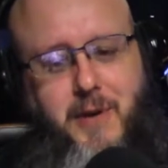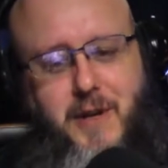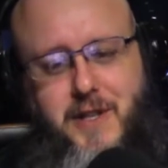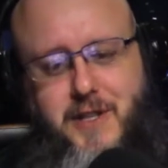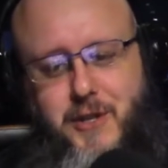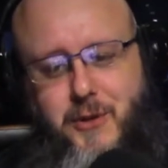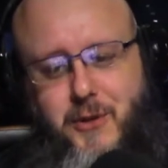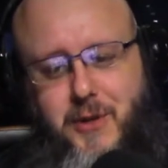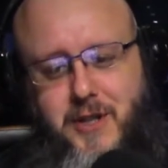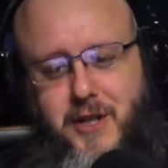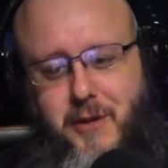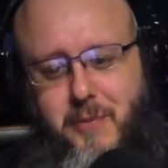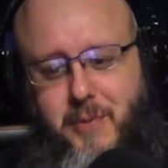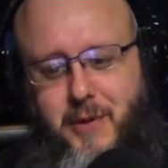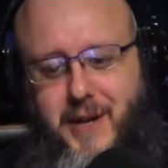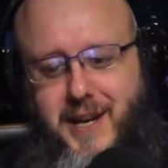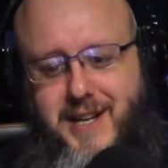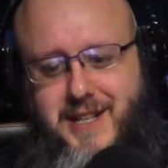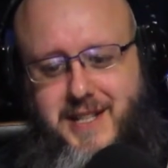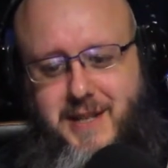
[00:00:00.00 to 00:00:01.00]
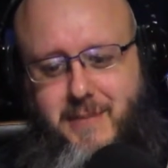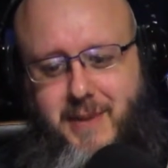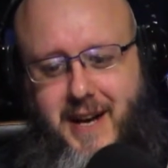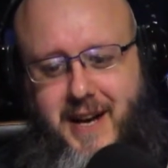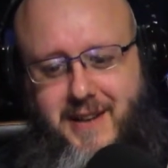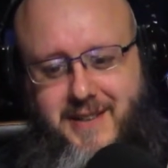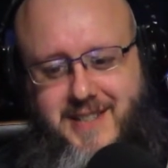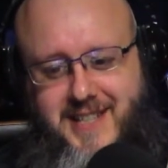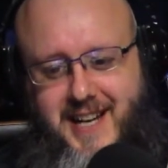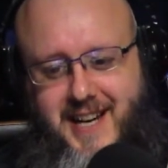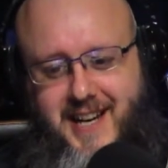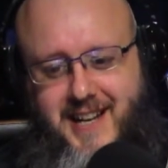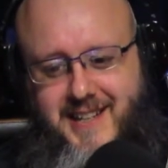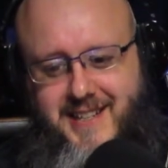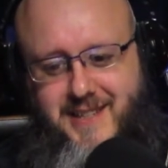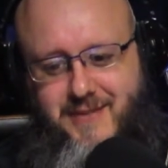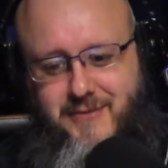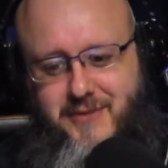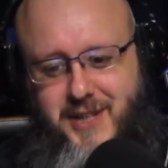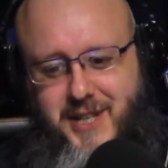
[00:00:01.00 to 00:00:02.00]
put you in your place about
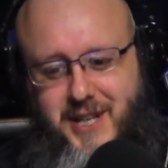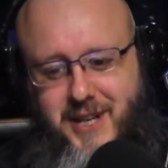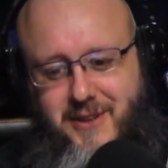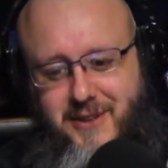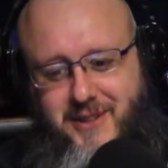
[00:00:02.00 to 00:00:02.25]
some video